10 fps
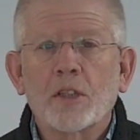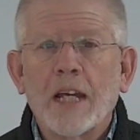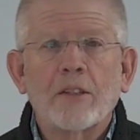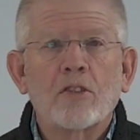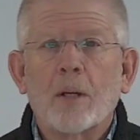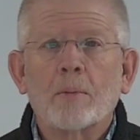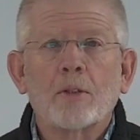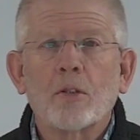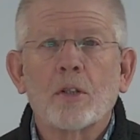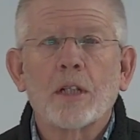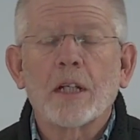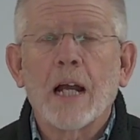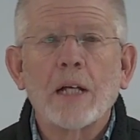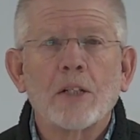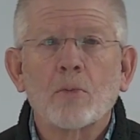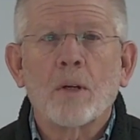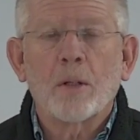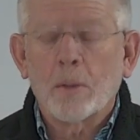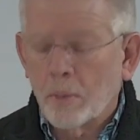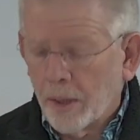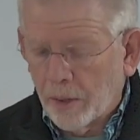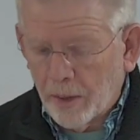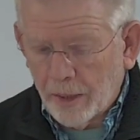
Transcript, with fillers: had this opportunity and I just wanted to bring her in.